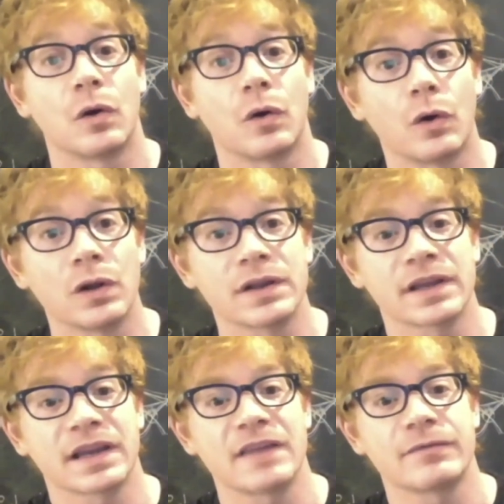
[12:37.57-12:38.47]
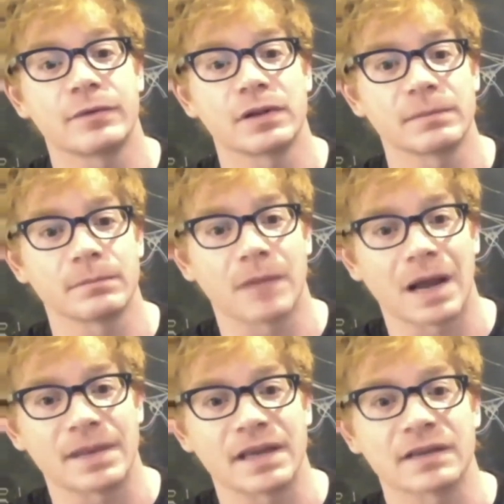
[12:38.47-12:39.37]
all the k-folding
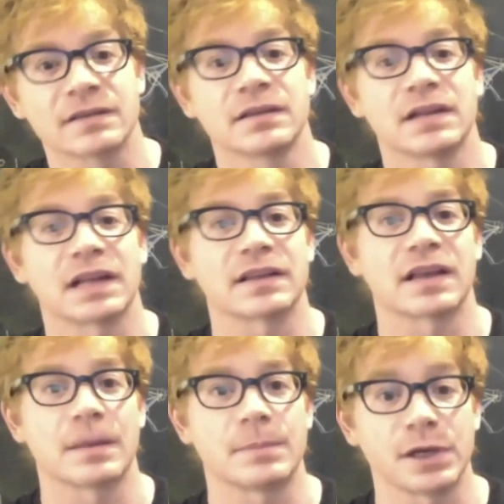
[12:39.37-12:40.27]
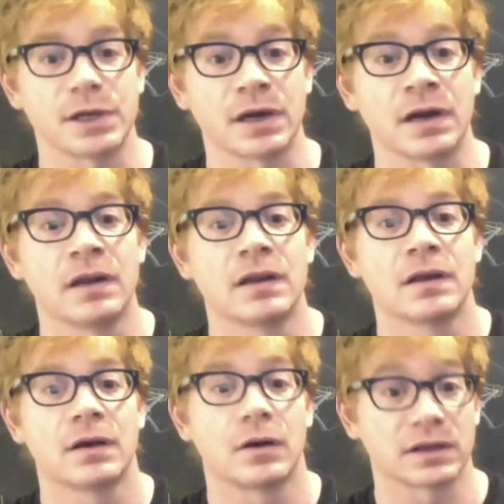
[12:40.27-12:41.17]
mappings that can appear
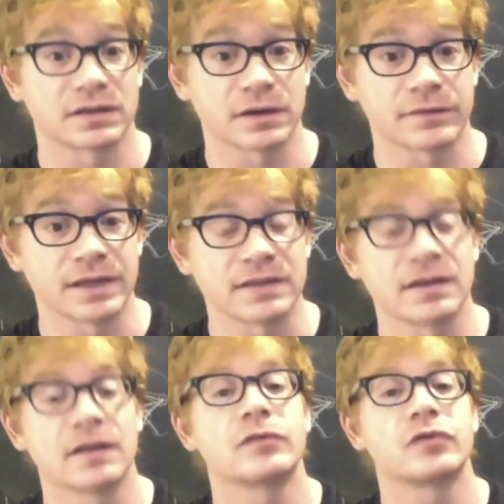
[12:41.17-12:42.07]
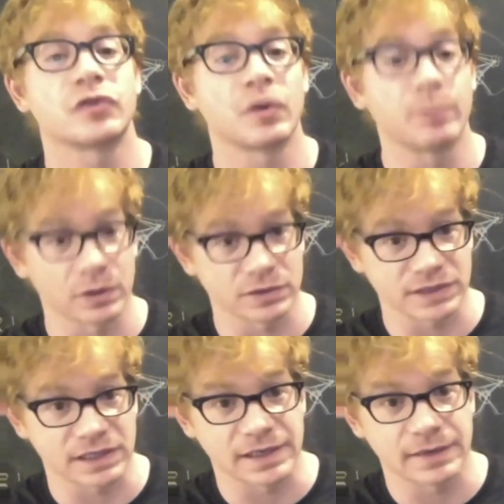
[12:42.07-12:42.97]
on a surface
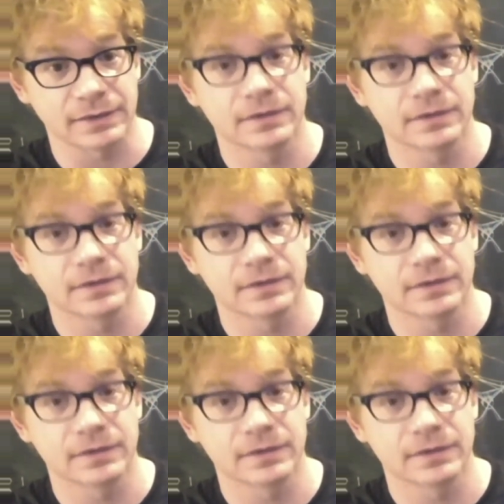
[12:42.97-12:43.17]
topologically.